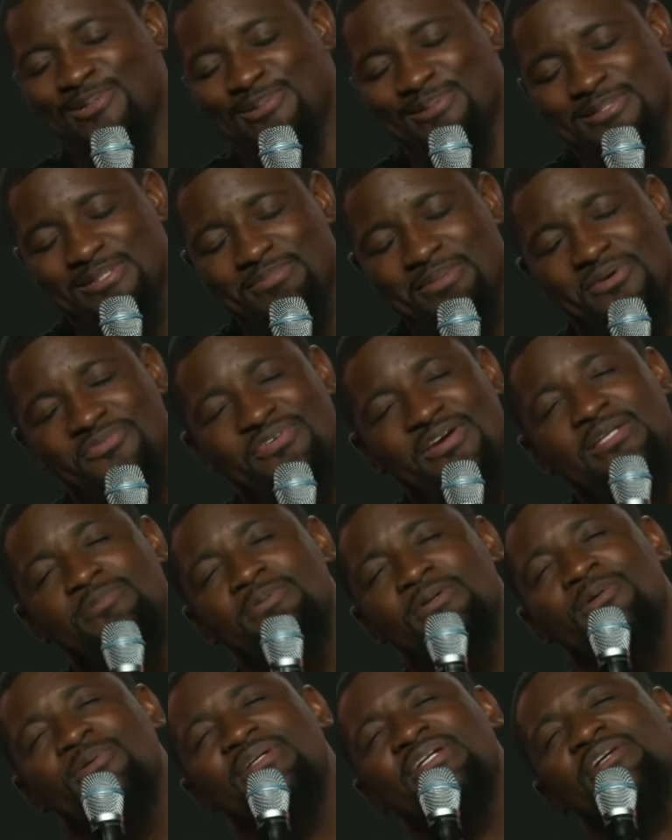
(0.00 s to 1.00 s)
or see my face,
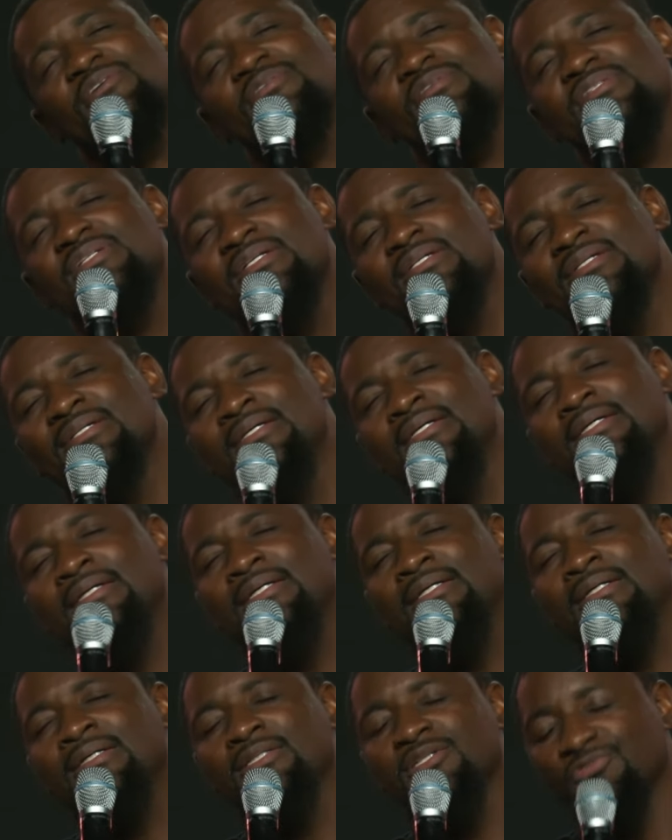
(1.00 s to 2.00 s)
but only hear and see
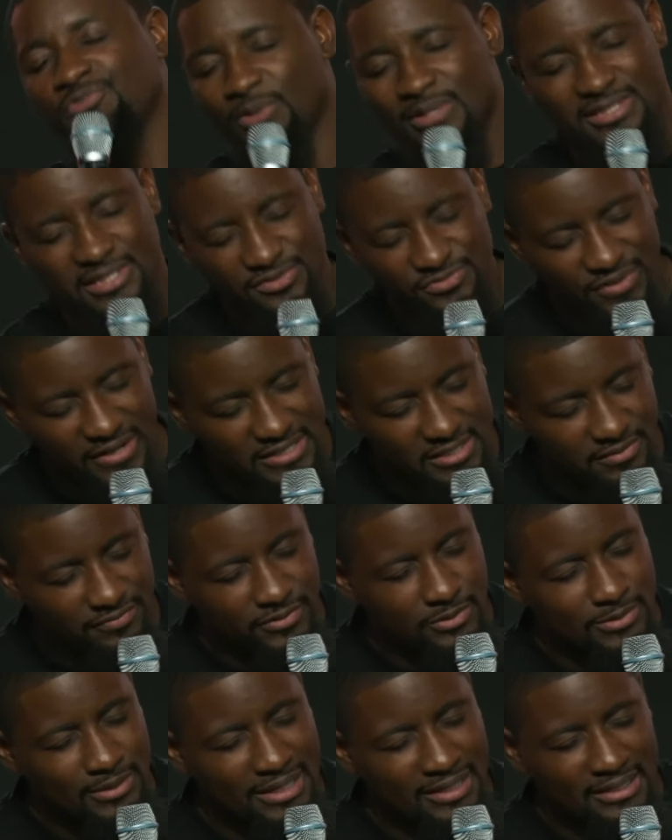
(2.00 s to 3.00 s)
the voice and face of
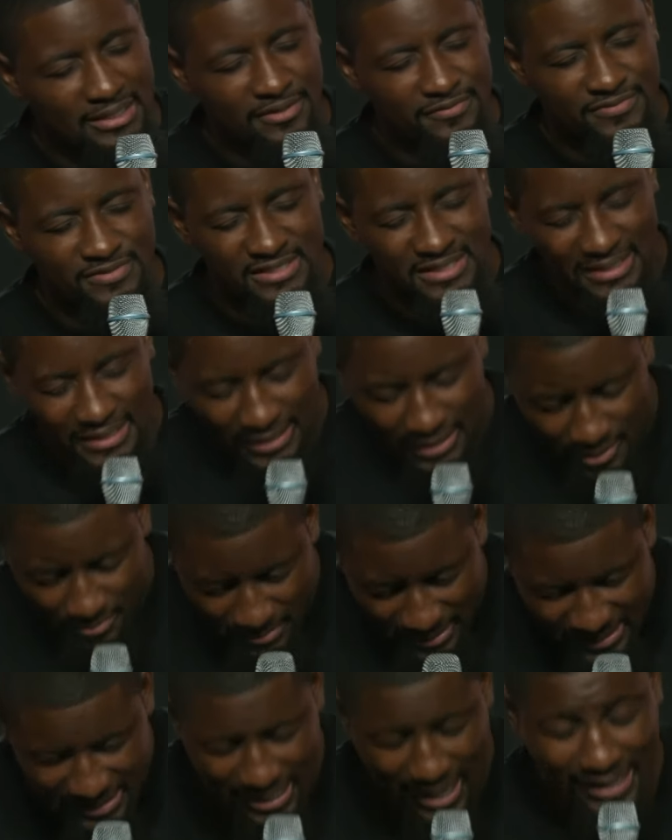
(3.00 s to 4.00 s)
you that lives in
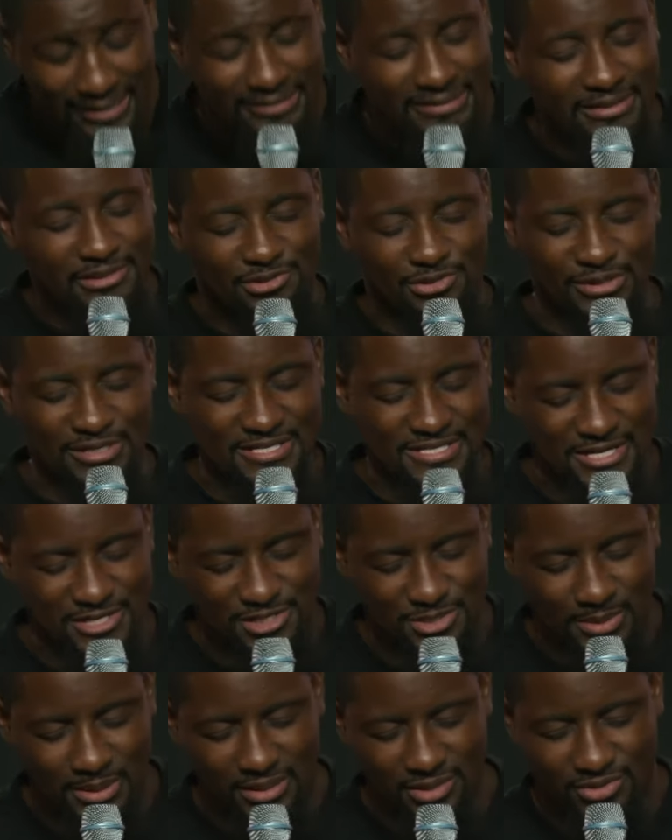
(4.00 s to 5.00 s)
me. I decrease as
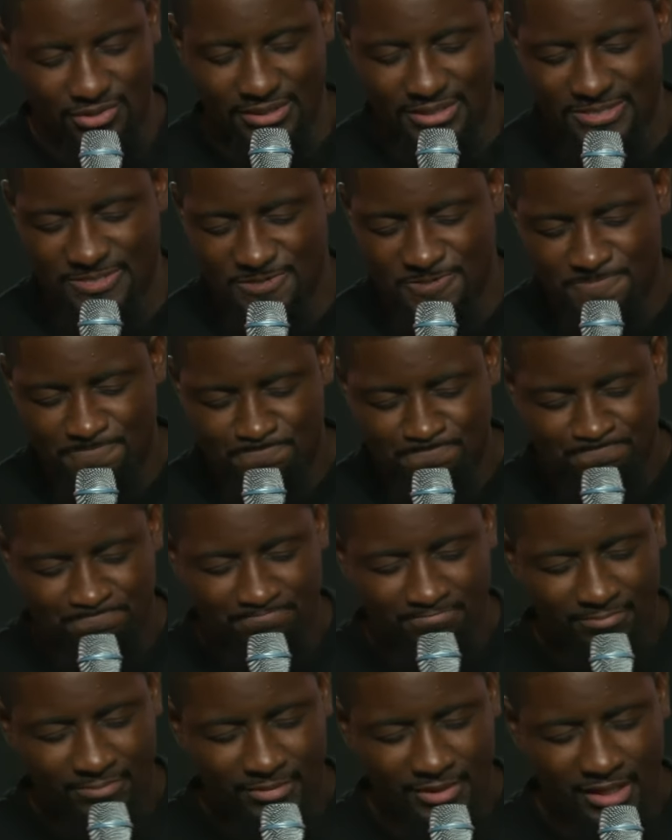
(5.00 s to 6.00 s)
you increase.
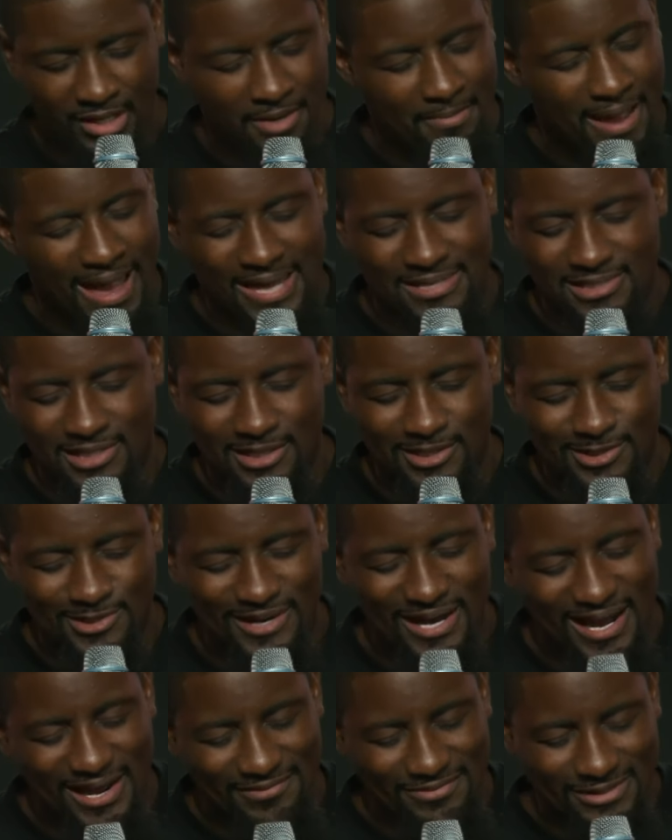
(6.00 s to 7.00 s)
And I'm asking you
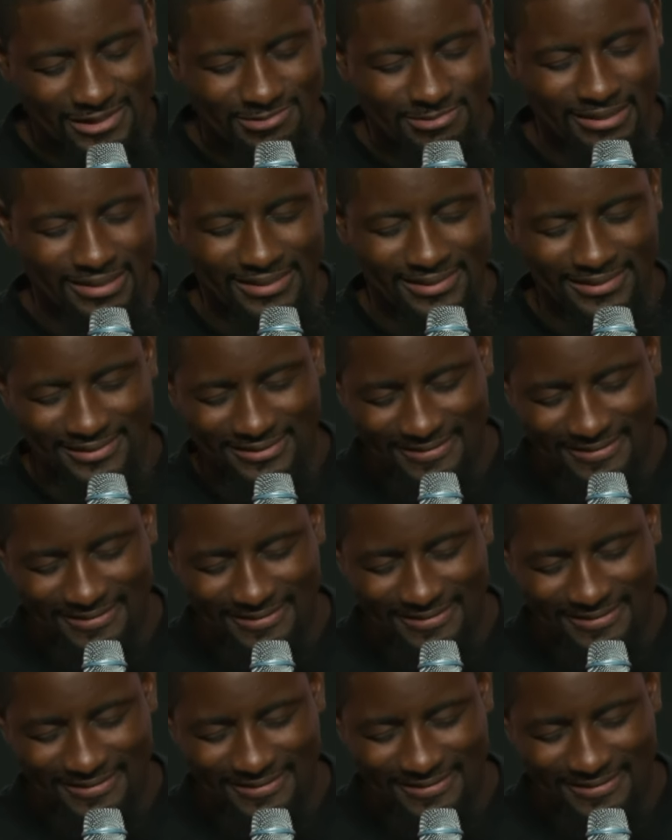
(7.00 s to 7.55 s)
to have your way.